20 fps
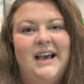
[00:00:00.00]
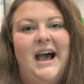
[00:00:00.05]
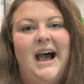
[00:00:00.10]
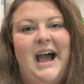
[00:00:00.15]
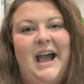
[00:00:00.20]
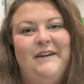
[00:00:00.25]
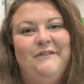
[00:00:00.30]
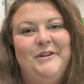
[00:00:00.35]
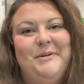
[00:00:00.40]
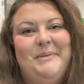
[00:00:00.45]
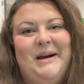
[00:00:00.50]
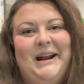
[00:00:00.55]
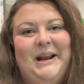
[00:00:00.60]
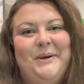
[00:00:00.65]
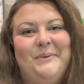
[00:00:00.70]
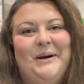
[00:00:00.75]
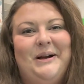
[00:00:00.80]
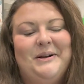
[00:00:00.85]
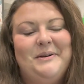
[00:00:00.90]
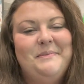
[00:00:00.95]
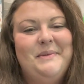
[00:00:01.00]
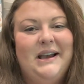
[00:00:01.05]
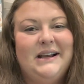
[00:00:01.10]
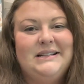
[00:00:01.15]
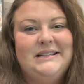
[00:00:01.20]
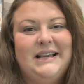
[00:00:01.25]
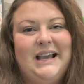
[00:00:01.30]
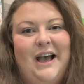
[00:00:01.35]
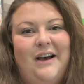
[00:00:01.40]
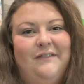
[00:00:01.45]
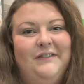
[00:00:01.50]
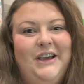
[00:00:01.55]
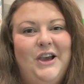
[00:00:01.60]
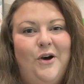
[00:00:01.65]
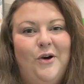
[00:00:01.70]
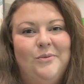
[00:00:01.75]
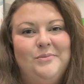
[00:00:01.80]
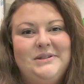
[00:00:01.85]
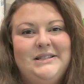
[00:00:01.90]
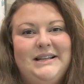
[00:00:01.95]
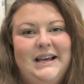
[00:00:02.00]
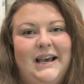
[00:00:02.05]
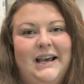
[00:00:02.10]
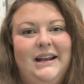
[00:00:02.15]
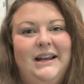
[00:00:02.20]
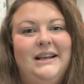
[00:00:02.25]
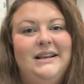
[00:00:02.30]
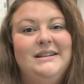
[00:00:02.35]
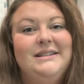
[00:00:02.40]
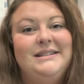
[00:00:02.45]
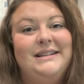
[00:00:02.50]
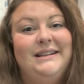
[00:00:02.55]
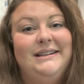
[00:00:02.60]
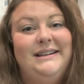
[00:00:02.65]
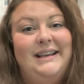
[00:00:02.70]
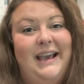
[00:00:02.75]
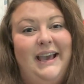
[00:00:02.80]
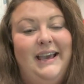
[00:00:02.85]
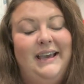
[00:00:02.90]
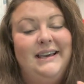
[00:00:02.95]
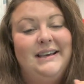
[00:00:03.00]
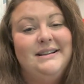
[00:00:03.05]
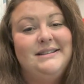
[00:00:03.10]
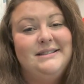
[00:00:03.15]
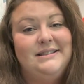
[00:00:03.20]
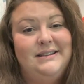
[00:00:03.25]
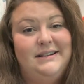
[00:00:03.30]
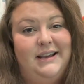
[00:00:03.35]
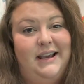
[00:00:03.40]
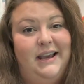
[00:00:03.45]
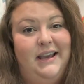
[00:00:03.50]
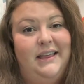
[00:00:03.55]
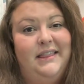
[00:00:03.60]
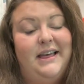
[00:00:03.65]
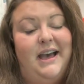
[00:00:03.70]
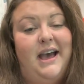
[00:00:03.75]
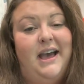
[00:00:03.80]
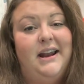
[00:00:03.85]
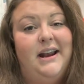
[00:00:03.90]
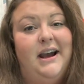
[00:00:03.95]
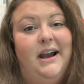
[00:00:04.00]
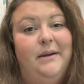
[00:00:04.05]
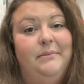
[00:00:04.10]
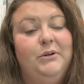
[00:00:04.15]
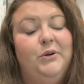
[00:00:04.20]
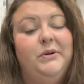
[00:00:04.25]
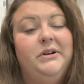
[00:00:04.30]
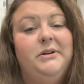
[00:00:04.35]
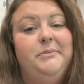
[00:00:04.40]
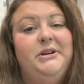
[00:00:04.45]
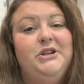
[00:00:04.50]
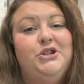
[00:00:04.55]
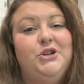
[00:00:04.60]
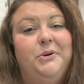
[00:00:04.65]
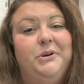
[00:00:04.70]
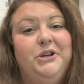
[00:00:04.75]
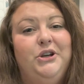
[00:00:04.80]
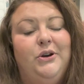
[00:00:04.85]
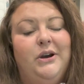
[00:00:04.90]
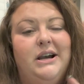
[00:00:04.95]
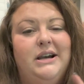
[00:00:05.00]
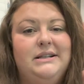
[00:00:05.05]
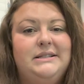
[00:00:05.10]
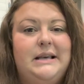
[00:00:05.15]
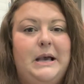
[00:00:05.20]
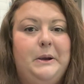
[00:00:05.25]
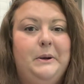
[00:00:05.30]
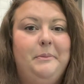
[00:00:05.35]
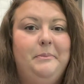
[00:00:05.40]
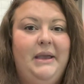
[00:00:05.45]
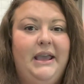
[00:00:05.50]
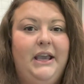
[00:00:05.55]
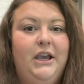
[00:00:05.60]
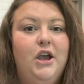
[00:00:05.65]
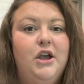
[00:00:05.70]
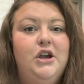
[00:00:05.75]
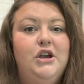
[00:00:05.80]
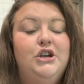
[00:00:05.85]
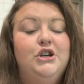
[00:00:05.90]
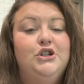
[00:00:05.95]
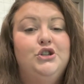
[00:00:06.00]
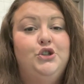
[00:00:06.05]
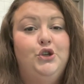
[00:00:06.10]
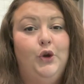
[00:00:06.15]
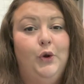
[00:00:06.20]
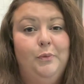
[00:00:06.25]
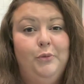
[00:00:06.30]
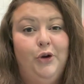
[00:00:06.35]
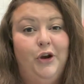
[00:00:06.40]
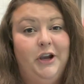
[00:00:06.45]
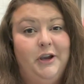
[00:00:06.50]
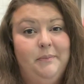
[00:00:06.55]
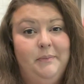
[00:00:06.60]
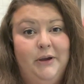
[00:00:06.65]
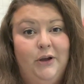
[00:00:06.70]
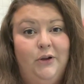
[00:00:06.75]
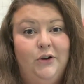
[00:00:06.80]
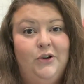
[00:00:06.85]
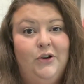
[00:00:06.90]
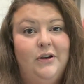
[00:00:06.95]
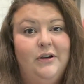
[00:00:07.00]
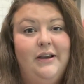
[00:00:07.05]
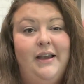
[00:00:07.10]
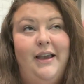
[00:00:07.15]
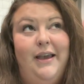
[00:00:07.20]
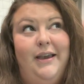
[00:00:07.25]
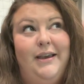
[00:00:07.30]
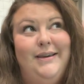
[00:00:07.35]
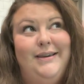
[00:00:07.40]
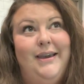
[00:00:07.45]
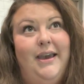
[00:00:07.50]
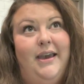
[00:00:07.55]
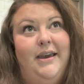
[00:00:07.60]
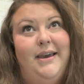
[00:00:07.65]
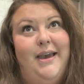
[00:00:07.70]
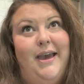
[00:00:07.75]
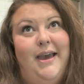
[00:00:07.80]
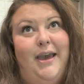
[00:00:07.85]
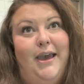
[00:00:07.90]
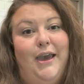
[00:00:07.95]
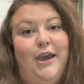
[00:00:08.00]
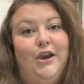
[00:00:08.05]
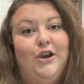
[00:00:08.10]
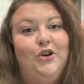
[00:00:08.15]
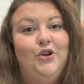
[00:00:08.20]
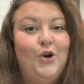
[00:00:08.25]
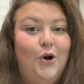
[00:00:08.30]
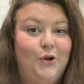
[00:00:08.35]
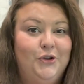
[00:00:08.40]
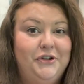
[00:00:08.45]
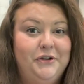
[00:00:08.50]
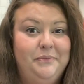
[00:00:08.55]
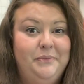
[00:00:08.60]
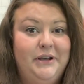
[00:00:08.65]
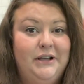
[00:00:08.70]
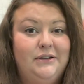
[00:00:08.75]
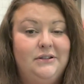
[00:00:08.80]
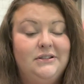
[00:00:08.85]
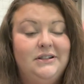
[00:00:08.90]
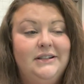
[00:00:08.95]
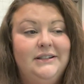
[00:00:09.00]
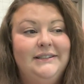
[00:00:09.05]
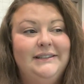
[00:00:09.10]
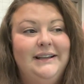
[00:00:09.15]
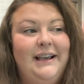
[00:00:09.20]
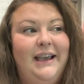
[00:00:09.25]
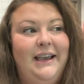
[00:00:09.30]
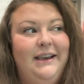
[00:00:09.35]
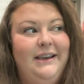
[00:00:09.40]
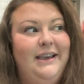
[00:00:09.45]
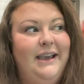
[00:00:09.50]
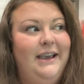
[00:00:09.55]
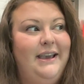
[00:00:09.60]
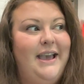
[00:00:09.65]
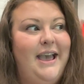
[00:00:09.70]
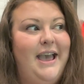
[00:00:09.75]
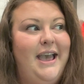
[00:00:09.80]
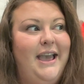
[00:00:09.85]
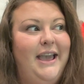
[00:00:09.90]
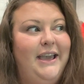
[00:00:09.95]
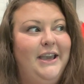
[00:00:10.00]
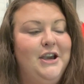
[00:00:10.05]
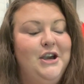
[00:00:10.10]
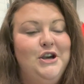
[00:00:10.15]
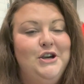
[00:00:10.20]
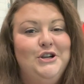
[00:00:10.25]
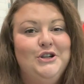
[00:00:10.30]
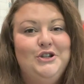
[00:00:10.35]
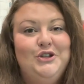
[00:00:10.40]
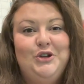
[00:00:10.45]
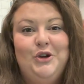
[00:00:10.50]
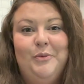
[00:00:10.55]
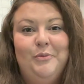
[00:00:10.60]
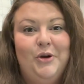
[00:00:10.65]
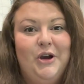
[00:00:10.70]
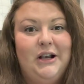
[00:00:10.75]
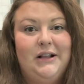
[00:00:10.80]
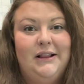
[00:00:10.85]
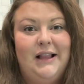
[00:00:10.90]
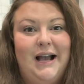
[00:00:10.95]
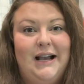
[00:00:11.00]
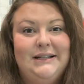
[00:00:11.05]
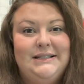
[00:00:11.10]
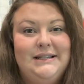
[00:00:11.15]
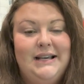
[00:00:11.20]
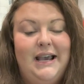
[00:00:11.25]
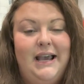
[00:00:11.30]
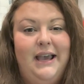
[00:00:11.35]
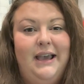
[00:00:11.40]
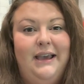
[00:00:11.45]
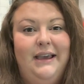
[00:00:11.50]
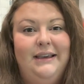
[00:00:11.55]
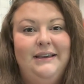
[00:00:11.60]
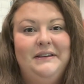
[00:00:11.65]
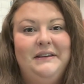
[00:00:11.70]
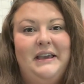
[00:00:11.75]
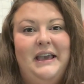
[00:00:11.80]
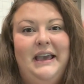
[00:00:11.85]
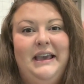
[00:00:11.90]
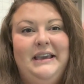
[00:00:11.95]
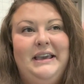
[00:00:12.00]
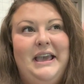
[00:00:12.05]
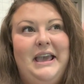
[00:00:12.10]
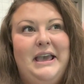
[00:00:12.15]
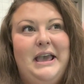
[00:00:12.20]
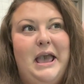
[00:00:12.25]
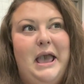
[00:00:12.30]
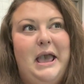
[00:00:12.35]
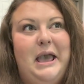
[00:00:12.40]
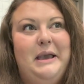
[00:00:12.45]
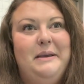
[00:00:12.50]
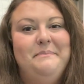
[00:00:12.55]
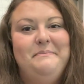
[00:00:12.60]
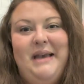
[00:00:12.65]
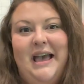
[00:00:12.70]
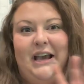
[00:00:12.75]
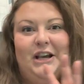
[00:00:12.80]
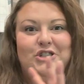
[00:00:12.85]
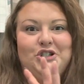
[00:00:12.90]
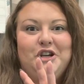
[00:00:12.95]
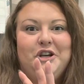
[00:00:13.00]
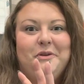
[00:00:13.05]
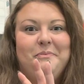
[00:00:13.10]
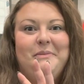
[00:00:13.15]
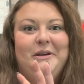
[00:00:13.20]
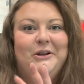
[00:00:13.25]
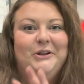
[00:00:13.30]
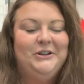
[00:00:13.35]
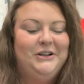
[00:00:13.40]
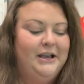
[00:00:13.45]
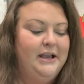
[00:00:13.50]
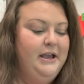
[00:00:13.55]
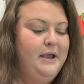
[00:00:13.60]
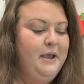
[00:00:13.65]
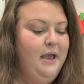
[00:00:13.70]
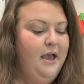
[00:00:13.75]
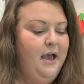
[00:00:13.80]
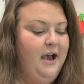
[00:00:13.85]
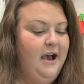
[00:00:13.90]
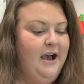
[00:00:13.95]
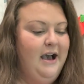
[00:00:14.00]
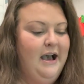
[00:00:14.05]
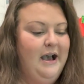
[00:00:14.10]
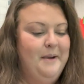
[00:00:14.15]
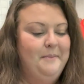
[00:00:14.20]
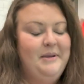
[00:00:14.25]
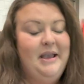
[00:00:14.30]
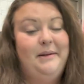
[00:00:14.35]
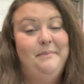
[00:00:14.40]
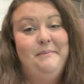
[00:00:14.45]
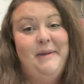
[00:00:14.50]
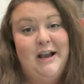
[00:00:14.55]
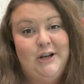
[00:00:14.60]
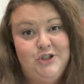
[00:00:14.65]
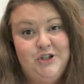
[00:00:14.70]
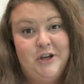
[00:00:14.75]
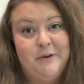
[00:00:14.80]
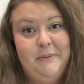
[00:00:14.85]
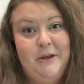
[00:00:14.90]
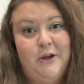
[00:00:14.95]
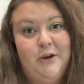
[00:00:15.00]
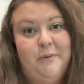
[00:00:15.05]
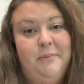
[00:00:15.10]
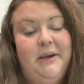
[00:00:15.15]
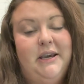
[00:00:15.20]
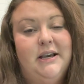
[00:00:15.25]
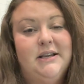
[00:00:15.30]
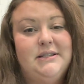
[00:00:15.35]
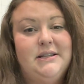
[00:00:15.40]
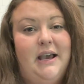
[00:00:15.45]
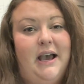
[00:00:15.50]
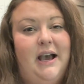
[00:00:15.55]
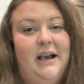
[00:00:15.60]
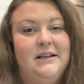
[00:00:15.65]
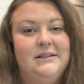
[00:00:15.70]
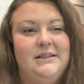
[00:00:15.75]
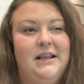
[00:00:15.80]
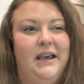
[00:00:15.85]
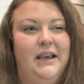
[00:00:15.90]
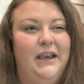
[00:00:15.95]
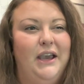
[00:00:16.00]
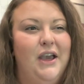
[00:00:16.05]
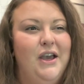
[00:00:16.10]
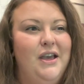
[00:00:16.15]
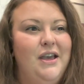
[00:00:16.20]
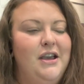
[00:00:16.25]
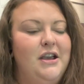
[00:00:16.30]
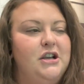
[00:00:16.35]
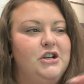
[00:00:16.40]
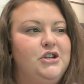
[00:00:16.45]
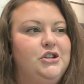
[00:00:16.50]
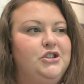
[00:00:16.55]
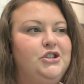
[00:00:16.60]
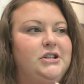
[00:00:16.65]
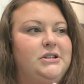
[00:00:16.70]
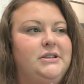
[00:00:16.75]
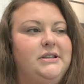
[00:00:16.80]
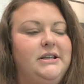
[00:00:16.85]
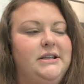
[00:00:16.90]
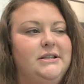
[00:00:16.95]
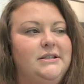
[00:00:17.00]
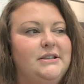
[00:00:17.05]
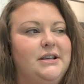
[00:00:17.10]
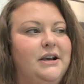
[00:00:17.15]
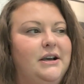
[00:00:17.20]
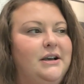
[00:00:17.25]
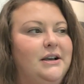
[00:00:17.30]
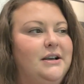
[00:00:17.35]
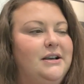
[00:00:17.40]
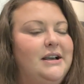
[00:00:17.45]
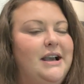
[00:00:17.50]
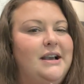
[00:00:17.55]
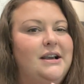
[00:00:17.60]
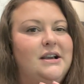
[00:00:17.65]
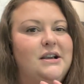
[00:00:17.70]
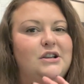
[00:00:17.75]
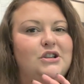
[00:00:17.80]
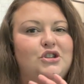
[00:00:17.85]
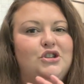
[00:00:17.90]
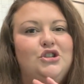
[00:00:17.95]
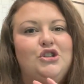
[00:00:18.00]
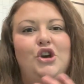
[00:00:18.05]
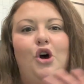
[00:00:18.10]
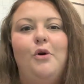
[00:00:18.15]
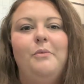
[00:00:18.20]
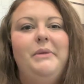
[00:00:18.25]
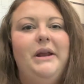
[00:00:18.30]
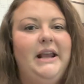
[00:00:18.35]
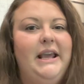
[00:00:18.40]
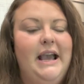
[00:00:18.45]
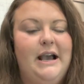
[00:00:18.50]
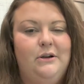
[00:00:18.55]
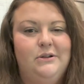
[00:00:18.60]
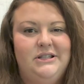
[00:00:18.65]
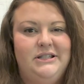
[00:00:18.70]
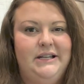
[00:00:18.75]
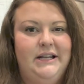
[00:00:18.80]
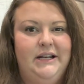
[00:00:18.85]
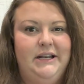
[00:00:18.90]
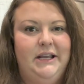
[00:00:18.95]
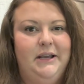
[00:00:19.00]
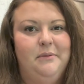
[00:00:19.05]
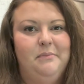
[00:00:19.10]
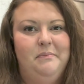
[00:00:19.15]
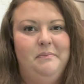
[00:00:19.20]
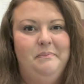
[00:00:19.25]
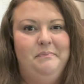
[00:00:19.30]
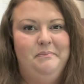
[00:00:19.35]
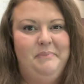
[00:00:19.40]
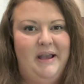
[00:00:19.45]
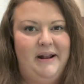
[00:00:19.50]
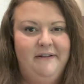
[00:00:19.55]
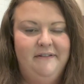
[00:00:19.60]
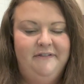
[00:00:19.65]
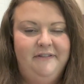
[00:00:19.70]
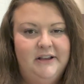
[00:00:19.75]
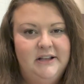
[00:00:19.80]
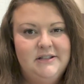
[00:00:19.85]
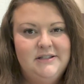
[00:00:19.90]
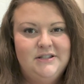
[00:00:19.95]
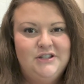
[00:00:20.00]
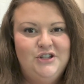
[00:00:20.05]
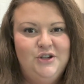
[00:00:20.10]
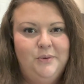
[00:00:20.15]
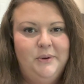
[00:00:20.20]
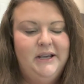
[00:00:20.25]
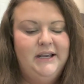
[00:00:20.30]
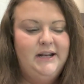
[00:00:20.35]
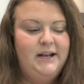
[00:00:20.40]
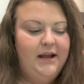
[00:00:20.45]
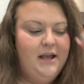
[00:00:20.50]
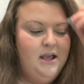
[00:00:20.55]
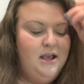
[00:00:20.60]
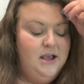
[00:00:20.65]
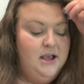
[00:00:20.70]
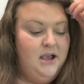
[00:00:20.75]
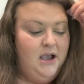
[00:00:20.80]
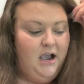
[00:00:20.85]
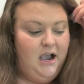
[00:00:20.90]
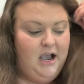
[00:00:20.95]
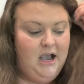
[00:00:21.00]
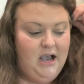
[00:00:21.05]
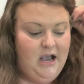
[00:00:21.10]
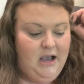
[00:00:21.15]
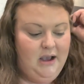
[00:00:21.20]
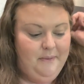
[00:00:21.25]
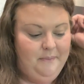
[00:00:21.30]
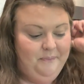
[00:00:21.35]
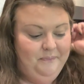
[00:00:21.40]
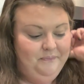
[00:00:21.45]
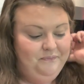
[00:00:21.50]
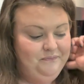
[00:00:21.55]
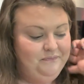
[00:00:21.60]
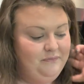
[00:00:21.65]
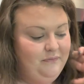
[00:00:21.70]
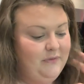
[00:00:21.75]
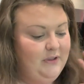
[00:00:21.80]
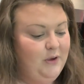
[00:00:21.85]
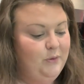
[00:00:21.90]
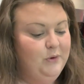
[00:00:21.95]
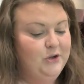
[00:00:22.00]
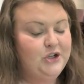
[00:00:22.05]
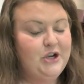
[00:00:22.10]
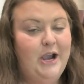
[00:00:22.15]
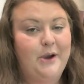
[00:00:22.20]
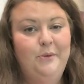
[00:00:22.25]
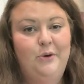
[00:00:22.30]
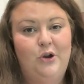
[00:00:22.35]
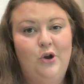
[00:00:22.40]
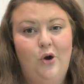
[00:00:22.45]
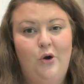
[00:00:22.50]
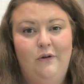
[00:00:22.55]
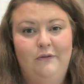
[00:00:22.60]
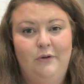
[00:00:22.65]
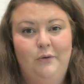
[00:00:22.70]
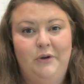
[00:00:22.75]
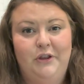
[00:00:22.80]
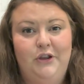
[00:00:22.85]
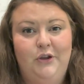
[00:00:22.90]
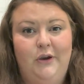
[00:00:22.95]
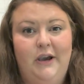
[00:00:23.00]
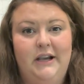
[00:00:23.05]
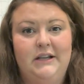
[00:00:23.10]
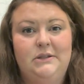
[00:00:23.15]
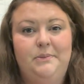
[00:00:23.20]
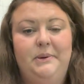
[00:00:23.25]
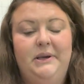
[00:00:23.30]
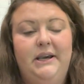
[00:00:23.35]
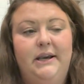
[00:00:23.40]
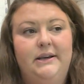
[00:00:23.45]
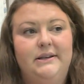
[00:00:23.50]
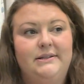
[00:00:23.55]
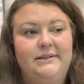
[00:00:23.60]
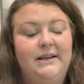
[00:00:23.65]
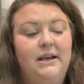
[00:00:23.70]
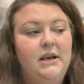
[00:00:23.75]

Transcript: Hi everybody, welcome back to Kelvy Homestead. Today is the day that I'm going to be showing you guys how to make turmeric milk, aka golden milk, aka turmeric latte, aka magic milk, and magic milk because it has like just these so many outstanding benefits to it, which I will go over with you guys because